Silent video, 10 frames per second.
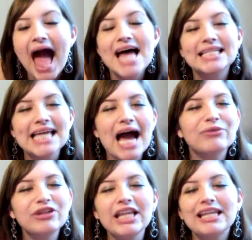and I
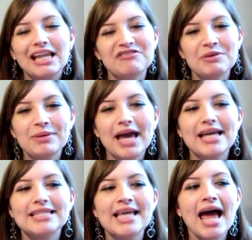really love it
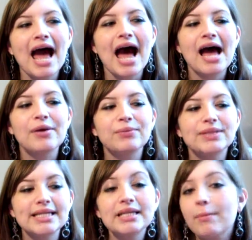because I
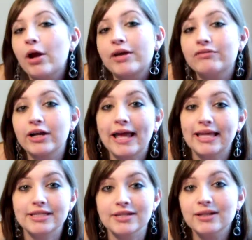was in the market for a
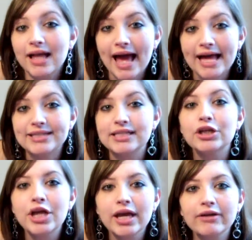Kindle and
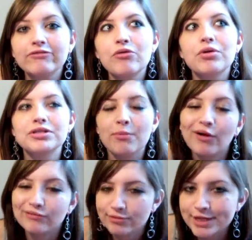looking for some
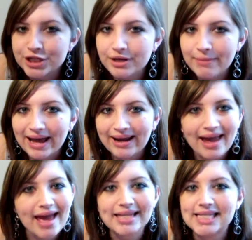more information about it,
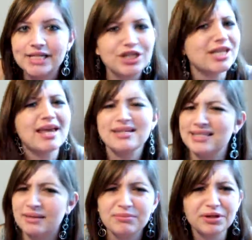and I just kind of
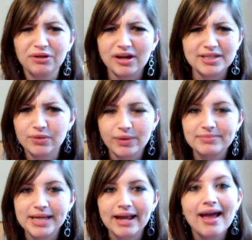stumbled across their
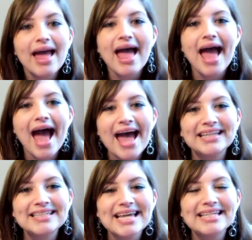website,
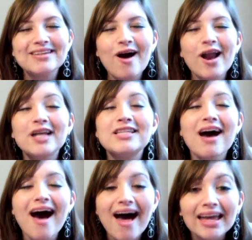and it's got a
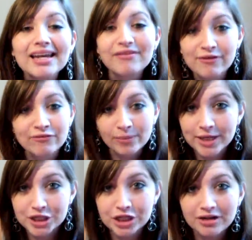ton of
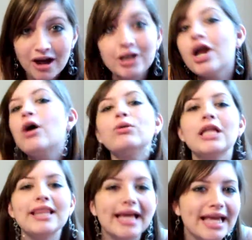information on not
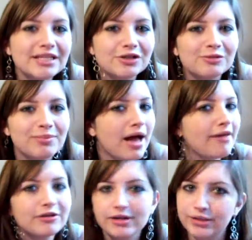only the Kindle but
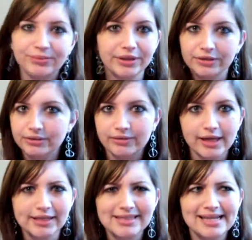other e-reader
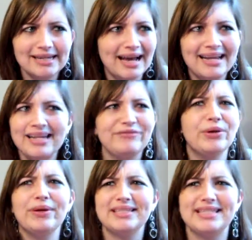things that I didn't even
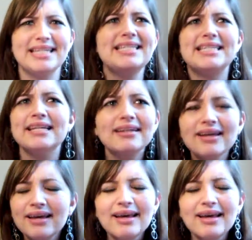know existed,